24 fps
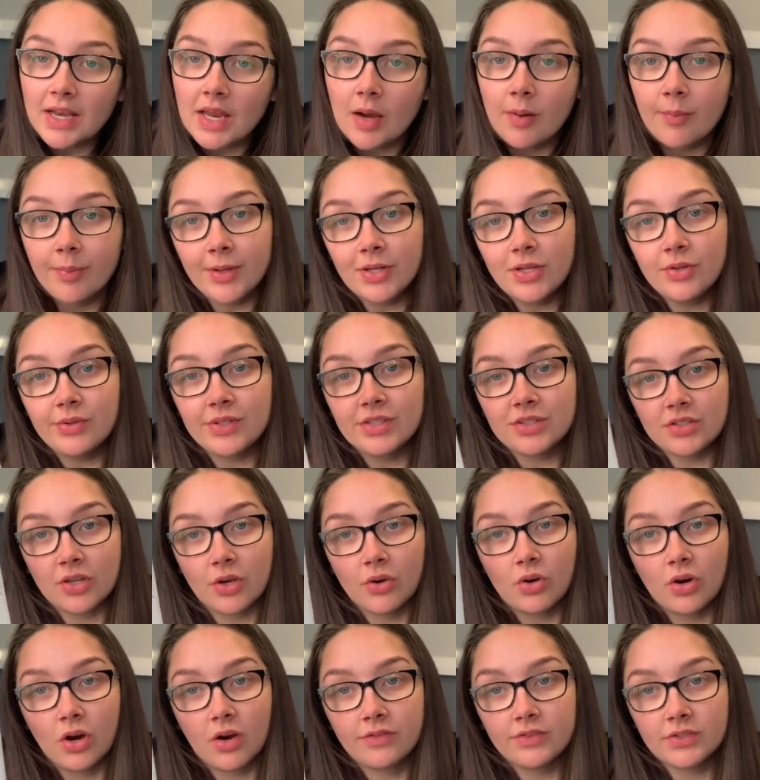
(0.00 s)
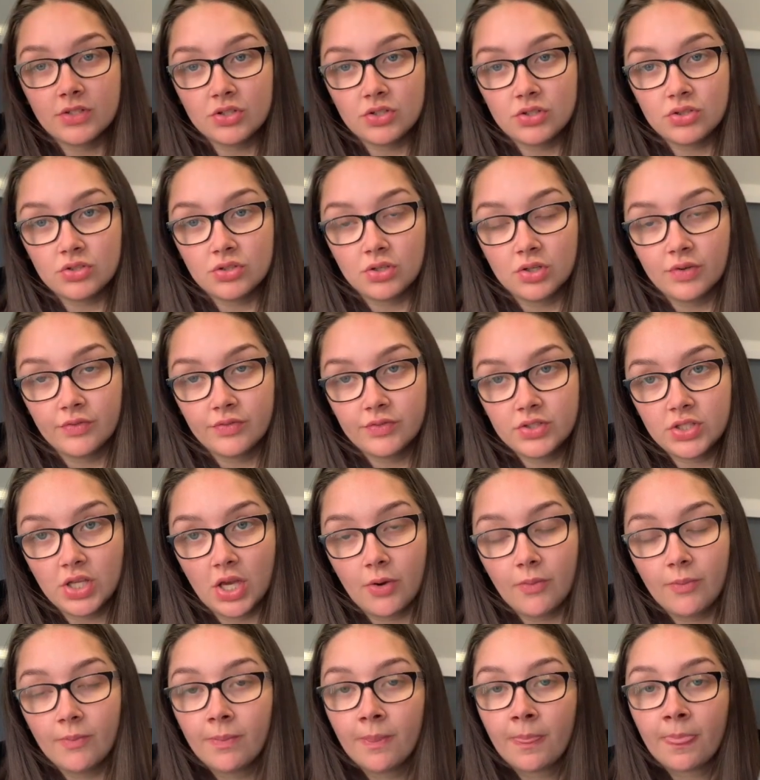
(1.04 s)
I'll be doing soak offs and stuff.
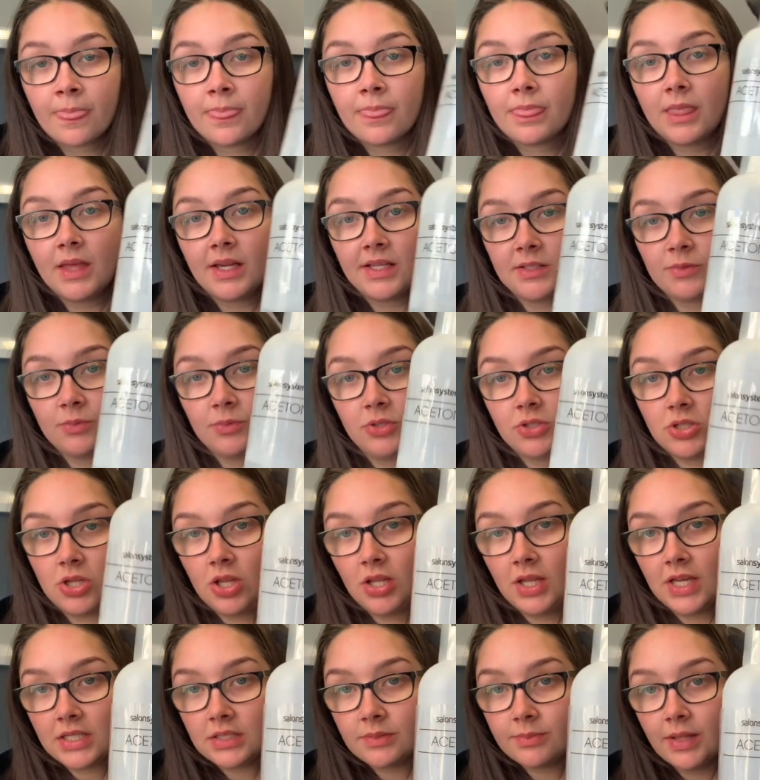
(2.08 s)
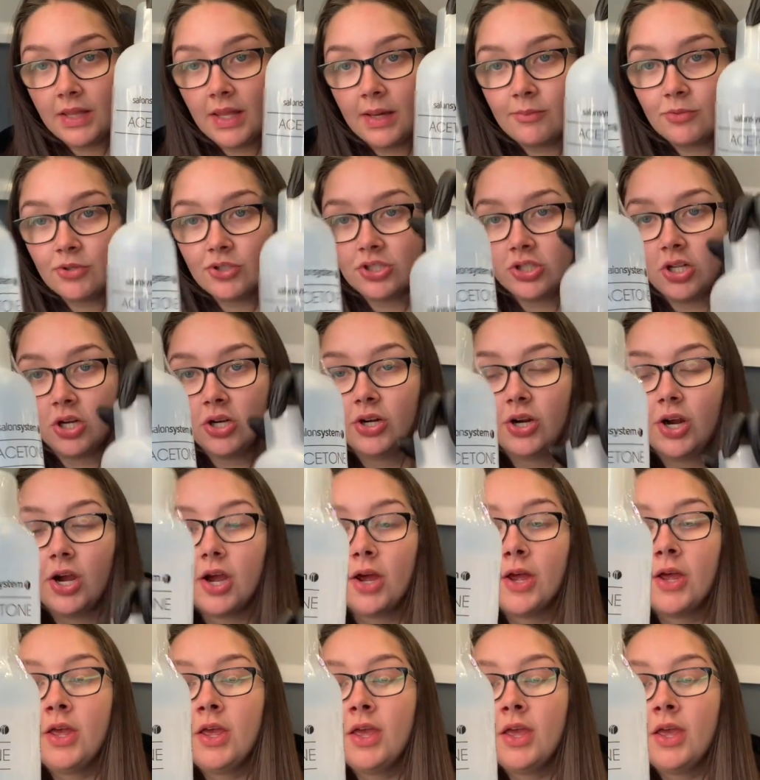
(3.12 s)
So this will not last me that much longer.